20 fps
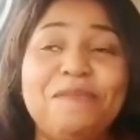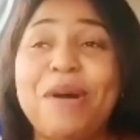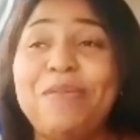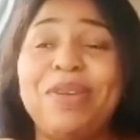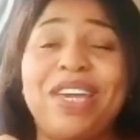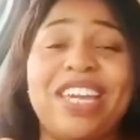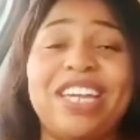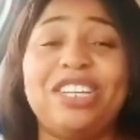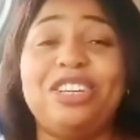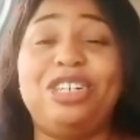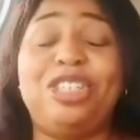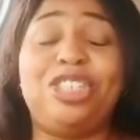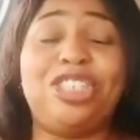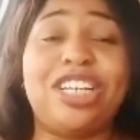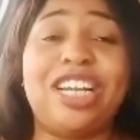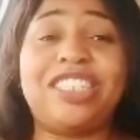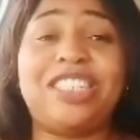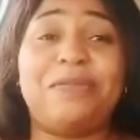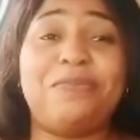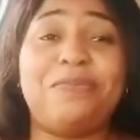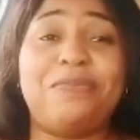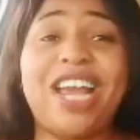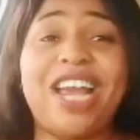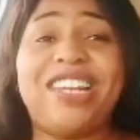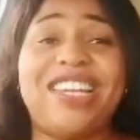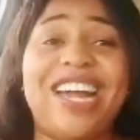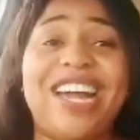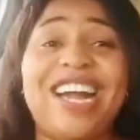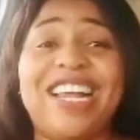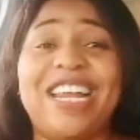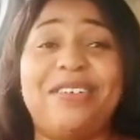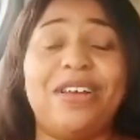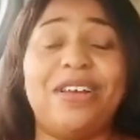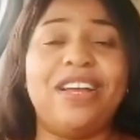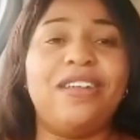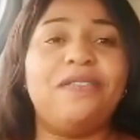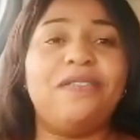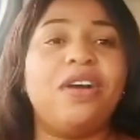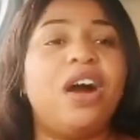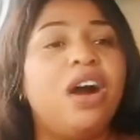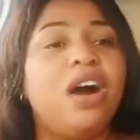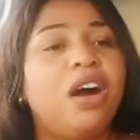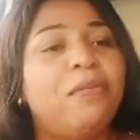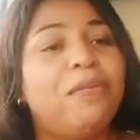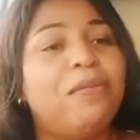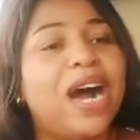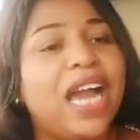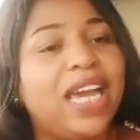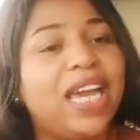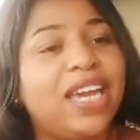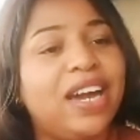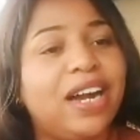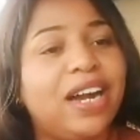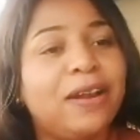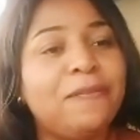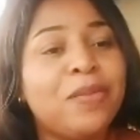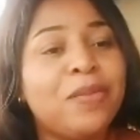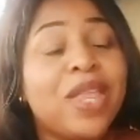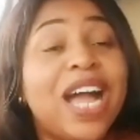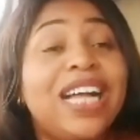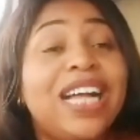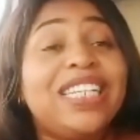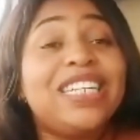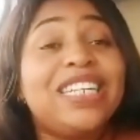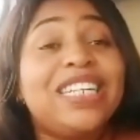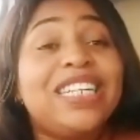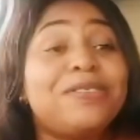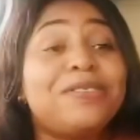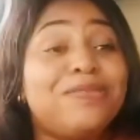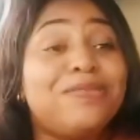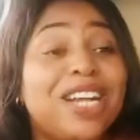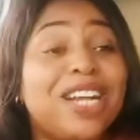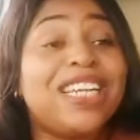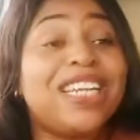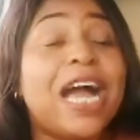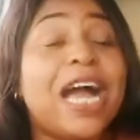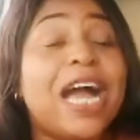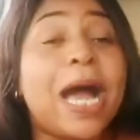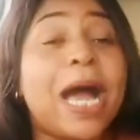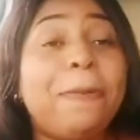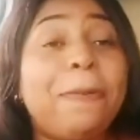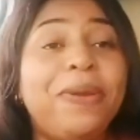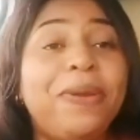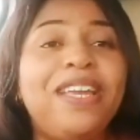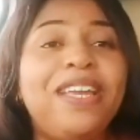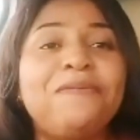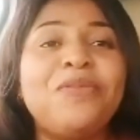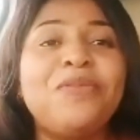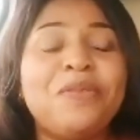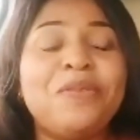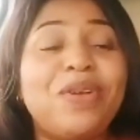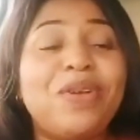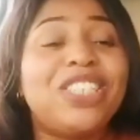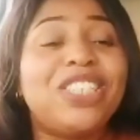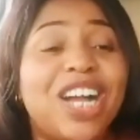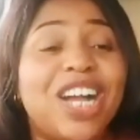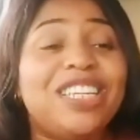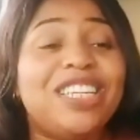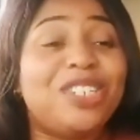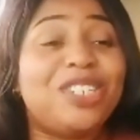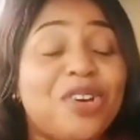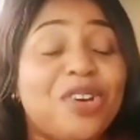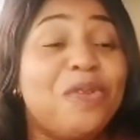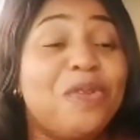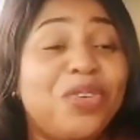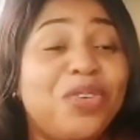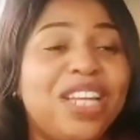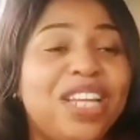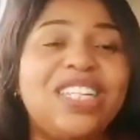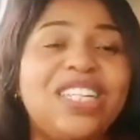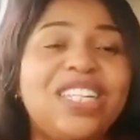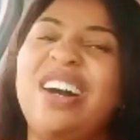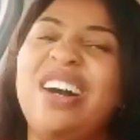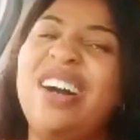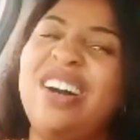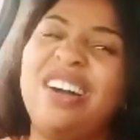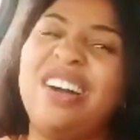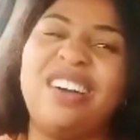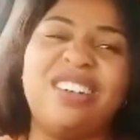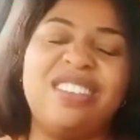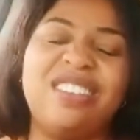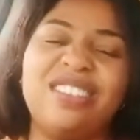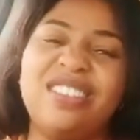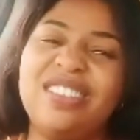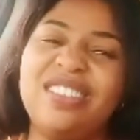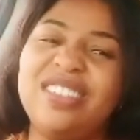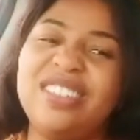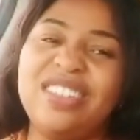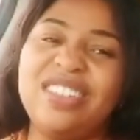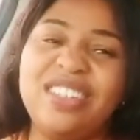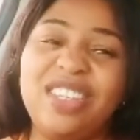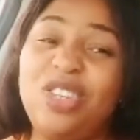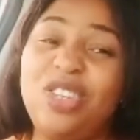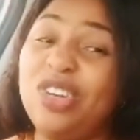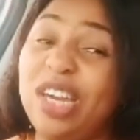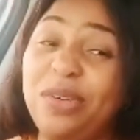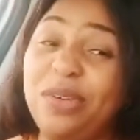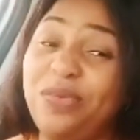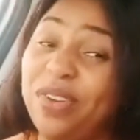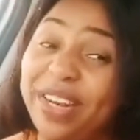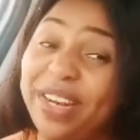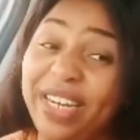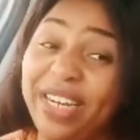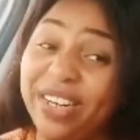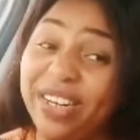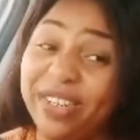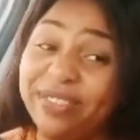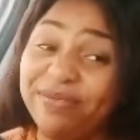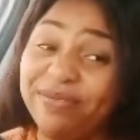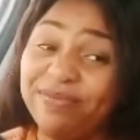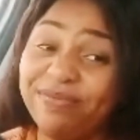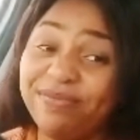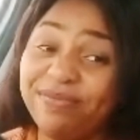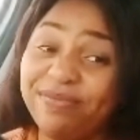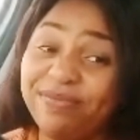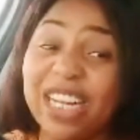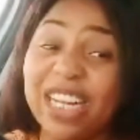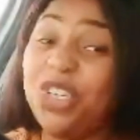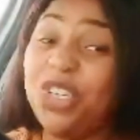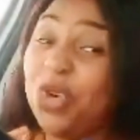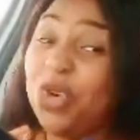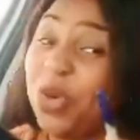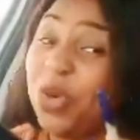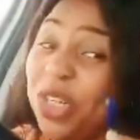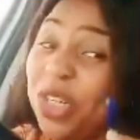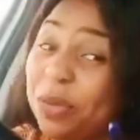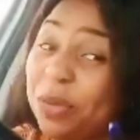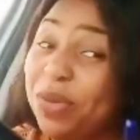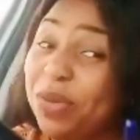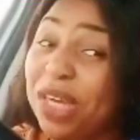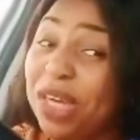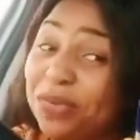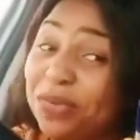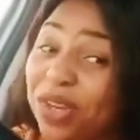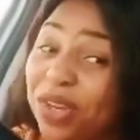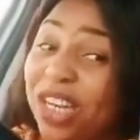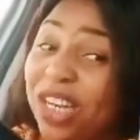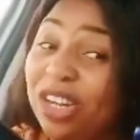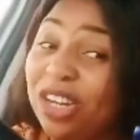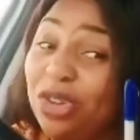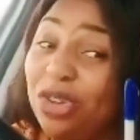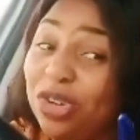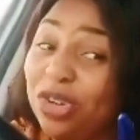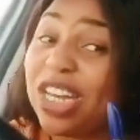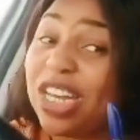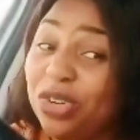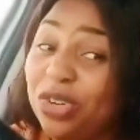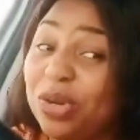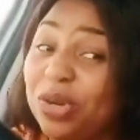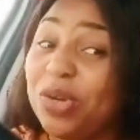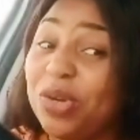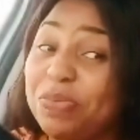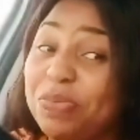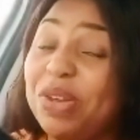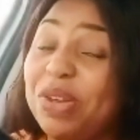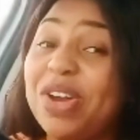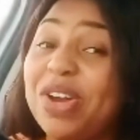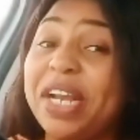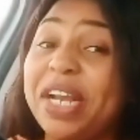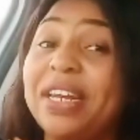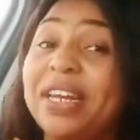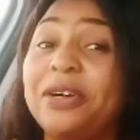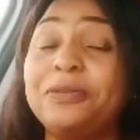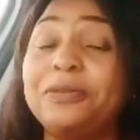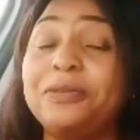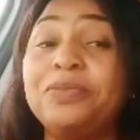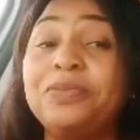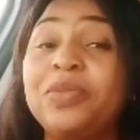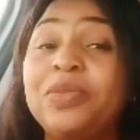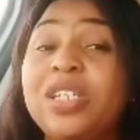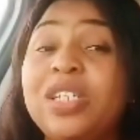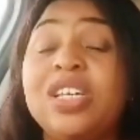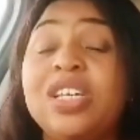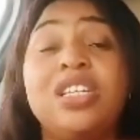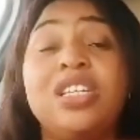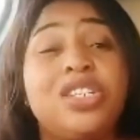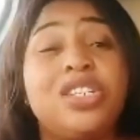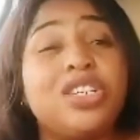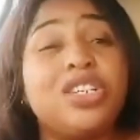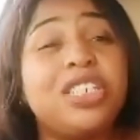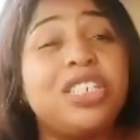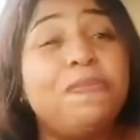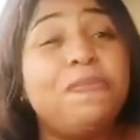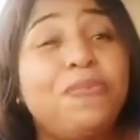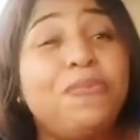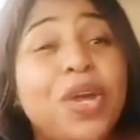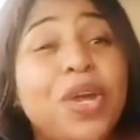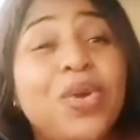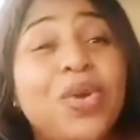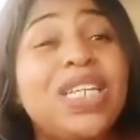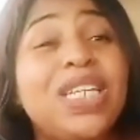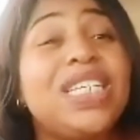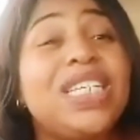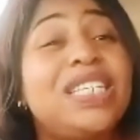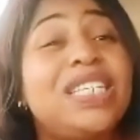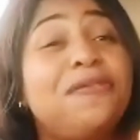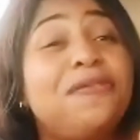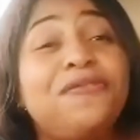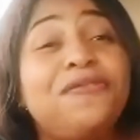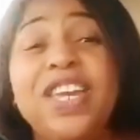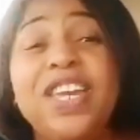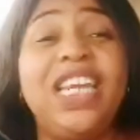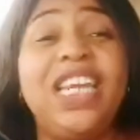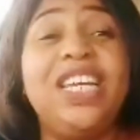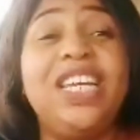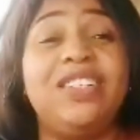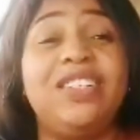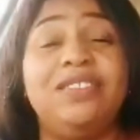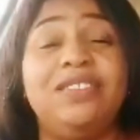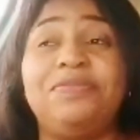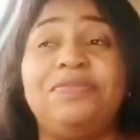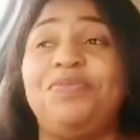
Mommy, can you shut up right now? Oh my God. And they are smart. They are happy. My child is confident. Oh, you are a failure. And you will not be a failure. You that you are with me right now. Such a parent is a failure.